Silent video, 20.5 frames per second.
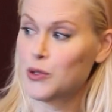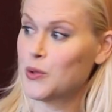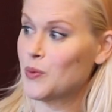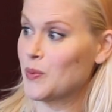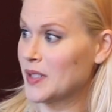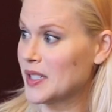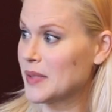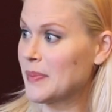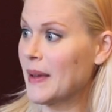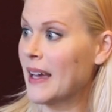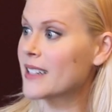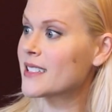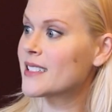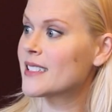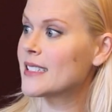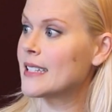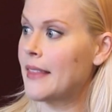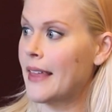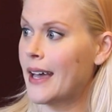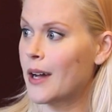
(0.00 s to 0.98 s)
due
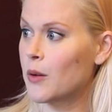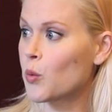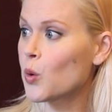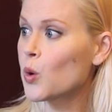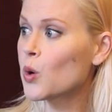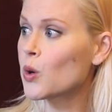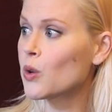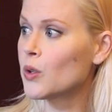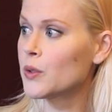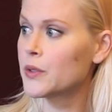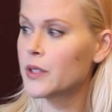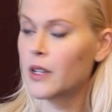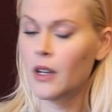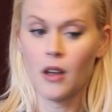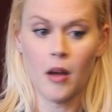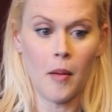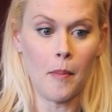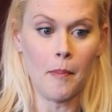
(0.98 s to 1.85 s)
respect to that world,